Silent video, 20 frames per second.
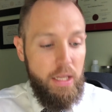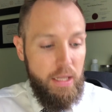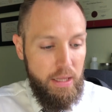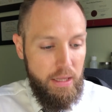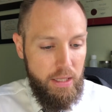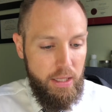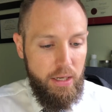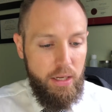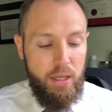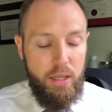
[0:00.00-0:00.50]

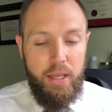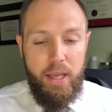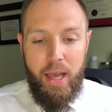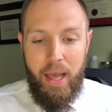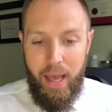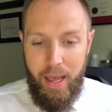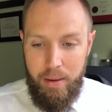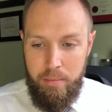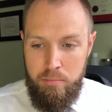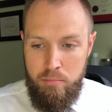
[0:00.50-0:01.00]
Literally, I
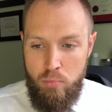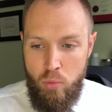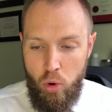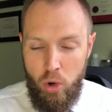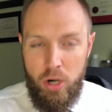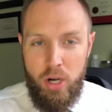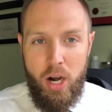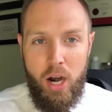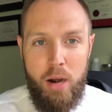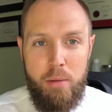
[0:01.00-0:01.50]
had
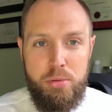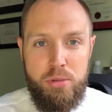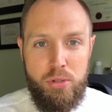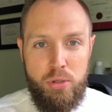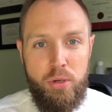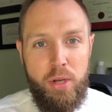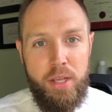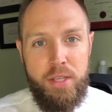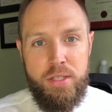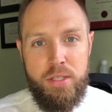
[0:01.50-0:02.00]
more carbs
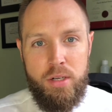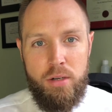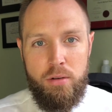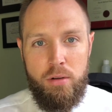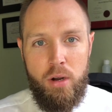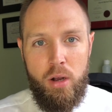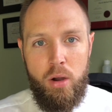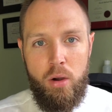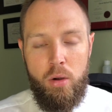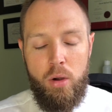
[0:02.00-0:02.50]
two days in a
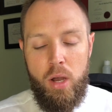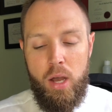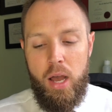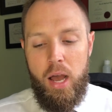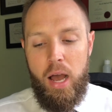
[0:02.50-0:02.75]
row.